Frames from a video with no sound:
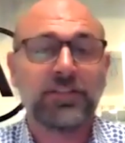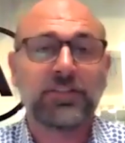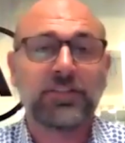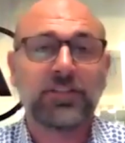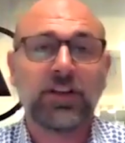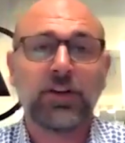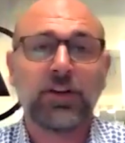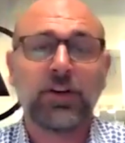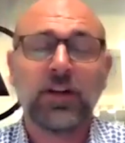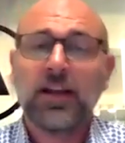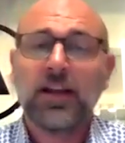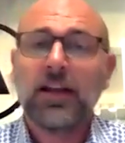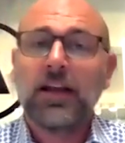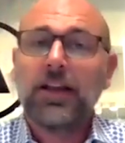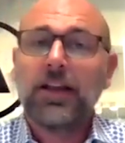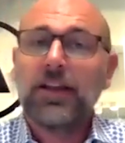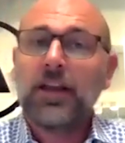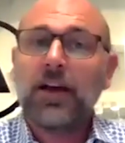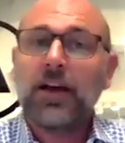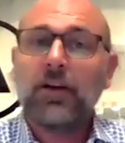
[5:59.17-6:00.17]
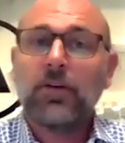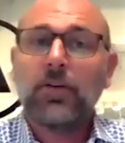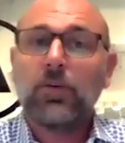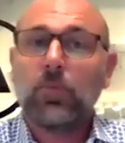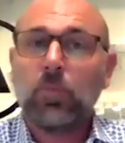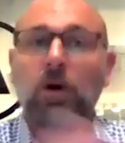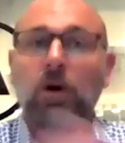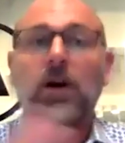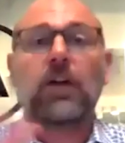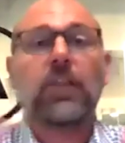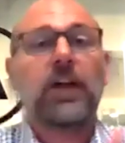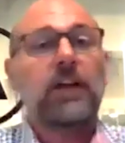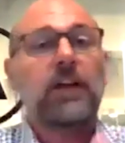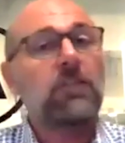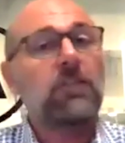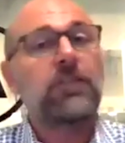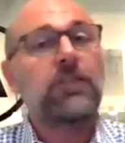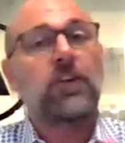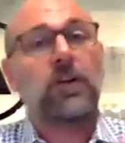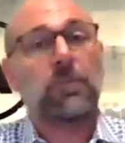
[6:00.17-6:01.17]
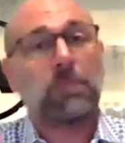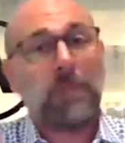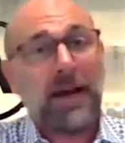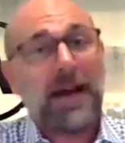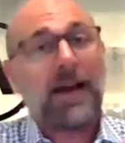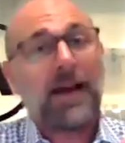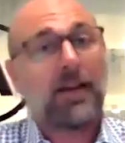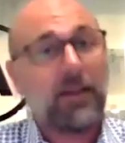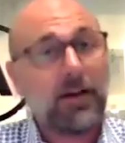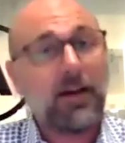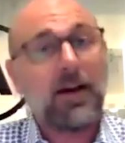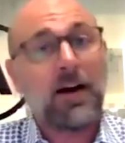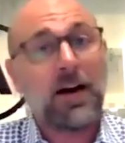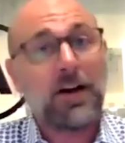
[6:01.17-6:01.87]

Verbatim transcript: And so now, while they revert back